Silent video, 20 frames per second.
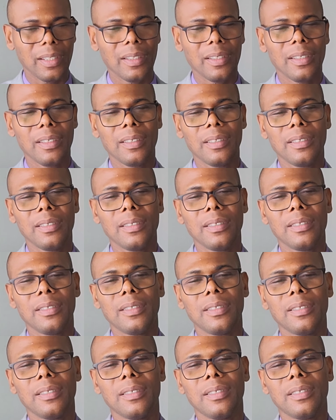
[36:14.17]

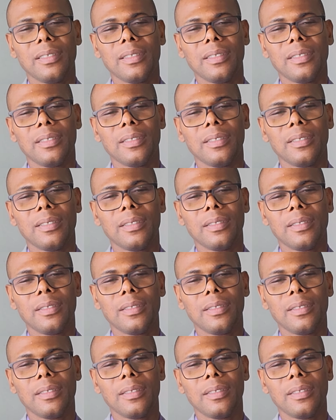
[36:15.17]

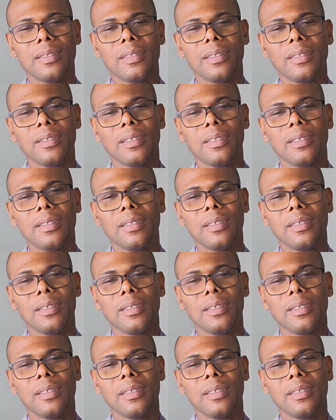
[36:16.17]
Nothing is said.